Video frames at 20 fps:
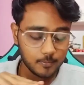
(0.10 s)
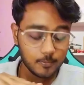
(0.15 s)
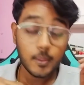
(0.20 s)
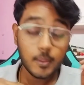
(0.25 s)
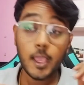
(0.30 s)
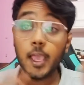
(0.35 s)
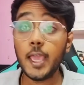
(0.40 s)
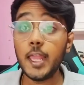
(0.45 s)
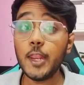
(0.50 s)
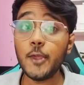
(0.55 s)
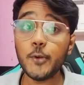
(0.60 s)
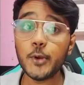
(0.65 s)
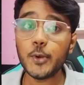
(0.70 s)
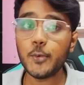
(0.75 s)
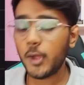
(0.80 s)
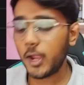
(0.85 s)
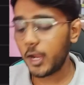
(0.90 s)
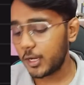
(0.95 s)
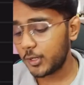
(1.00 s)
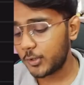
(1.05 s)
Hello
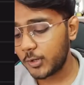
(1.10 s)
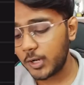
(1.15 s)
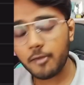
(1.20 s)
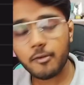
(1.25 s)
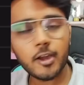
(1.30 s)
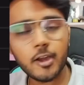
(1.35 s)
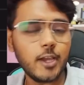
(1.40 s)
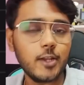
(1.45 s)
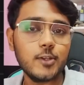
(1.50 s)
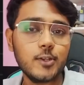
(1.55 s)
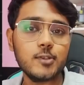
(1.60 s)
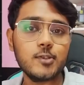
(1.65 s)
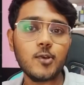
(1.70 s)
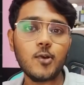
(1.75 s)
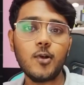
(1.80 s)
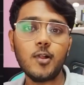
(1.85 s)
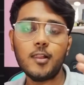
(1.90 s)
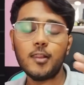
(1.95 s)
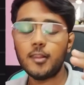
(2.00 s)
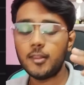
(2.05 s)
everyone, today we're going to
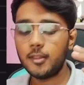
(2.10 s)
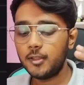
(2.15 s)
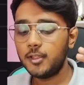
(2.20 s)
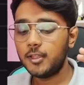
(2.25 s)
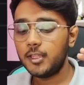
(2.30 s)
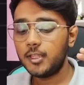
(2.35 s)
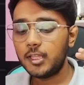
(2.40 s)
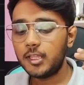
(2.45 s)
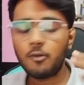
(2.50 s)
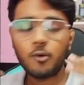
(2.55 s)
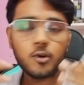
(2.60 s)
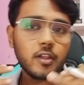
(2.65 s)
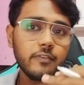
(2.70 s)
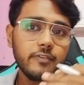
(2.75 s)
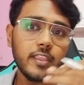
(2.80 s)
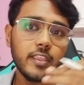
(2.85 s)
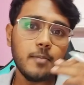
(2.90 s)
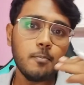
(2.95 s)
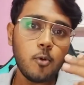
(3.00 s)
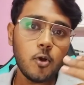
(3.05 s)
solve one of the
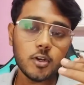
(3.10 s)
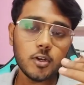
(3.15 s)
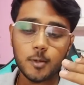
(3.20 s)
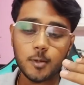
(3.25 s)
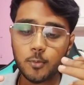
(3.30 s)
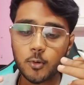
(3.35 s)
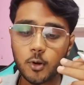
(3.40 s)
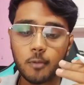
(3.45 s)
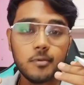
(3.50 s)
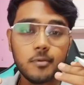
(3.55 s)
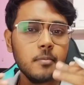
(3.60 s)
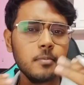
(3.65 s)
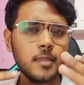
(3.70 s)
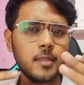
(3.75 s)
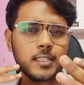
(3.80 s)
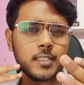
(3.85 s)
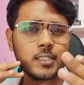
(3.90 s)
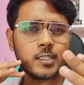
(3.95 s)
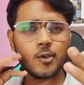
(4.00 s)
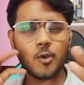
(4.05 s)
important problem
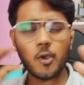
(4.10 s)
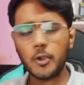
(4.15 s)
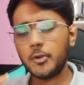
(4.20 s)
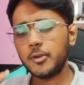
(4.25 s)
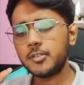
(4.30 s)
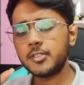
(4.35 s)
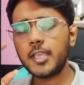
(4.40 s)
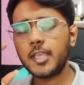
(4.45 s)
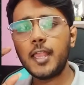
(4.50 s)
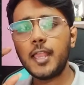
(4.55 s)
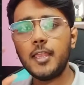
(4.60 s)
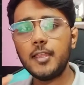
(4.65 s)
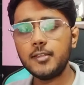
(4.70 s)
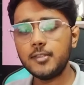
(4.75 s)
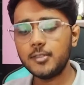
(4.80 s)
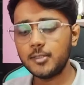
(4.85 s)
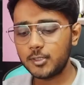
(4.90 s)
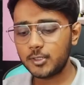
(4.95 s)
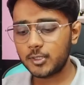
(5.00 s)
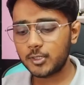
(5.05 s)
that's going to
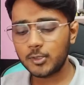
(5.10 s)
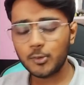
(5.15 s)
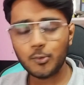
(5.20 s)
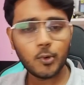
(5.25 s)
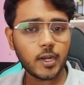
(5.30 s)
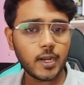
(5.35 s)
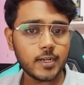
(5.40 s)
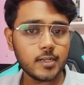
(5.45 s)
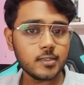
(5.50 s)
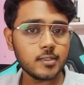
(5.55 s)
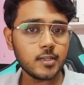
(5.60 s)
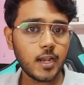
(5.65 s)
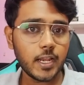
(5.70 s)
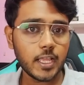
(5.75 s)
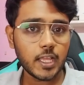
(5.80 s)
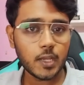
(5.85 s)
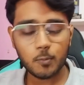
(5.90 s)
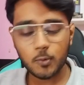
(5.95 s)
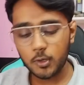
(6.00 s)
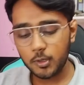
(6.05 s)
challenge your understanding
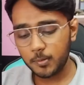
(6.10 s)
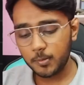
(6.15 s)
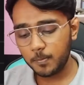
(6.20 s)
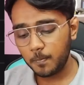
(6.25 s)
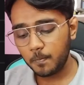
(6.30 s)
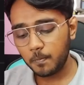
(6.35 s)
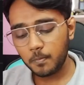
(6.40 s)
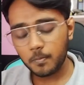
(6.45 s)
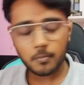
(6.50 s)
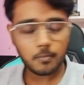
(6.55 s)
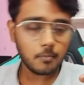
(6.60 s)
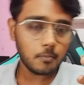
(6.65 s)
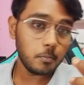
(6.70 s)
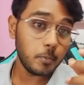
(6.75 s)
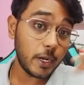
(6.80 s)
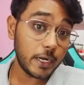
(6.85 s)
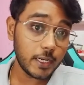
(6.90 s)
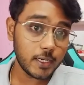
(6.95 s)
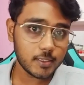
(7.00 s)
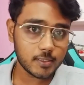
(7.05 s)
about
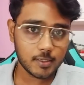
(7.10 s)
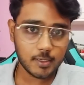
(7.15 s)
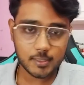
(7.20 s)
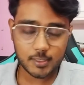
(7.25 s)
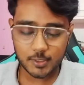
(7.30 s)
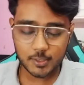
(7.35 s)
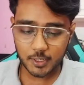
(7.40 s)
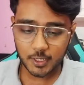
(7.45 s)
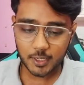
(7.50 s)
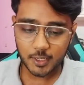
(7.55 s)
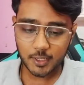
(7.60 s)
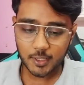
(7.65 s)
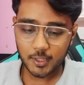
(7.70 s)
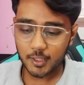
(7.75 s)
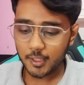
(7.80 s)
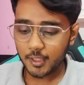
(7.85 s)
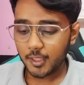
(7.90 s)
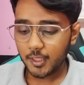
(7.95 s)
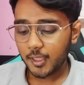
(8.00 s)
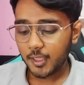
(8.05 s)
binary search tree.
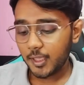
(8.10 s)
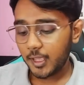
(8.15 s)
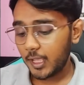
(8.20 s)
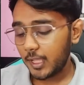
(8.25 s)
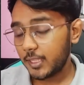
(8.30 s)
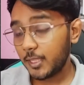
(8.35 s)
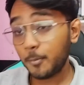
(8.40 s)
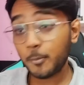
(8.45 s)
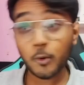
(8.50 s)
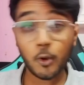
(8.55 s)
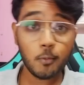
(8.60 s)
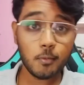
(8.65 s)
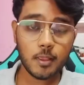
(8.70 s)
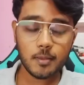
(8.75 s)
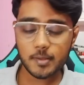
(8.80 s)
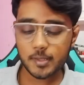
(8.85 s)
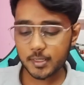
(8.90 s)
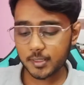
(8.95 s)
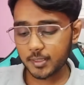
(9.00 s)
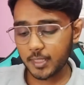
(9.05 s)
The problem
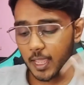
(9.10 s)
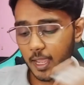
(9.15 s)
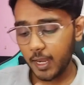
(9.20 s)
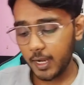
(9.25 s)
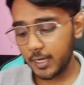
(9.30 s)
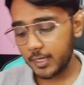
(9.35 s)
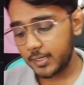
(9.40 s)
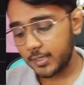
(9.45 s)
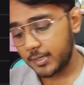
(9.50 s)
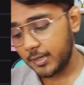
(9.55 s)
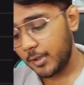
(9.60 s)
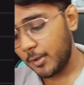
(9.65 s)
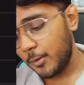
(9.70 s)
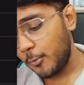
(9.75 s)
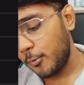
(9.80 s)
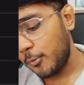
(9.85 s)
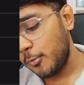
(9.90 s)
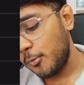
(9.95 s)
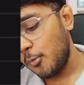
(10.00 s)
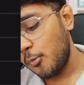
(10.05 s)
is that
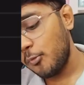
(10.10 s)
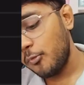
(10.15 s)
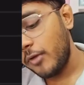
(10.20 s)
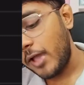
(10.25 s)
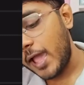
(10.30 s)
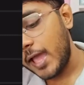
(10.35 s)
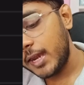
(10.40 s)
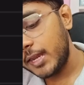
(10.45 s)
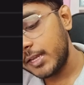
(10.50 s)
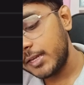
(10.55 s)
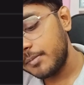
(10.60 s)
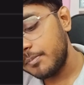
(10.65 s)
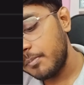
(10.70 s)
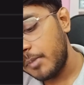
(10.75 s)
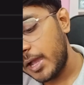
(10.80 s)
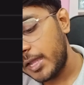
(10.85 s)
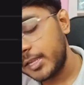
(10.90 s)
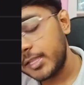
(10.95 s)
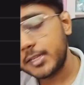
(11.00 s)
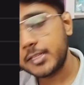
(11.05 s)
valid
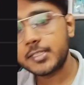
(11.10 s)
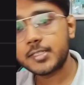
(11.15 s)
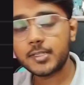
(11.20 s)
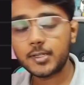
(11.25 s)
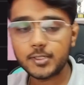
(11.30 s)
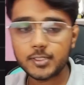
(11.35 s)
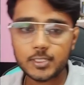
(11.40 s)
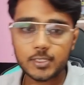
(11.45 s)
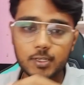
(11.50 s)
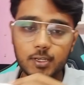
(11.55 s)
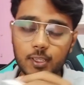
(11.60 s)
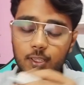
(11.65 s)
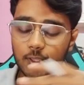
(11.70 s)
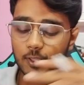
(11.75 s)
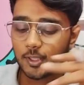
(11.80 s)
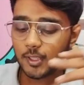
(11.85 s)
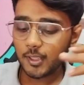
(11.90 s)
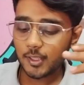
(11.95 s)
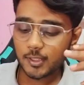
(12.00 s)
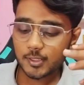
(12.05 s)
binary search tree.
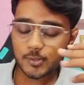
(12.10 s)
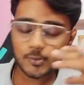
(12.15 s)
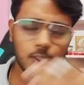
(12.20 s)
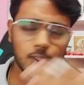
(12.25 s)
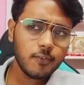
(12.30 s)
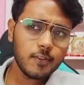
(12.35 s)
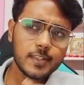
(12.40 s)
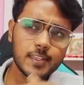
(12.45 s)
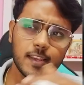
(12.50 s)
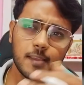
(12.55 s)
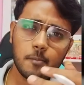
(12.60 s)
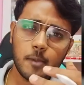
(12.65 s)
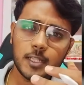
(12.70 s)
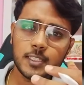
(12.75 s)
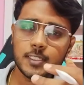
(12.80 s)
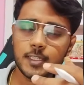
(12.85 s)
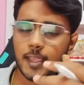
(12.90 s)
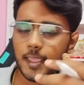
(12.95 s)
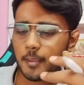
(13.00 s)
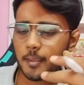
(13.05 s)
So without wasting much
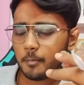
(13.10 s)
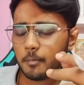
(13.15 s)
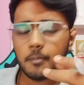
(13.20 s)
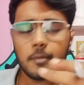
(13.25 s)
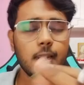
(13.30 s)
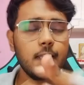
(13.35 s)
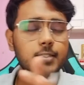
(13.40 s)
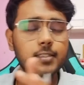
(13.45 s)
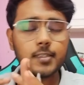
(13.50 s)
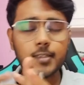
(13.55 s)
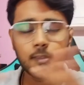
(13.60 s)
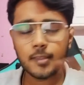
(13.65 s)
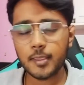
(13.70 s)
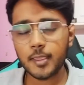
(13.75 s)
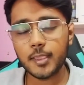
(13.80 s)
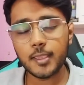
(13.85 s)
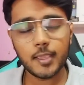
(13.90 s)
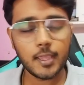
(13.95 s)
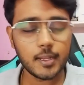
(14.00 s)
time, let's get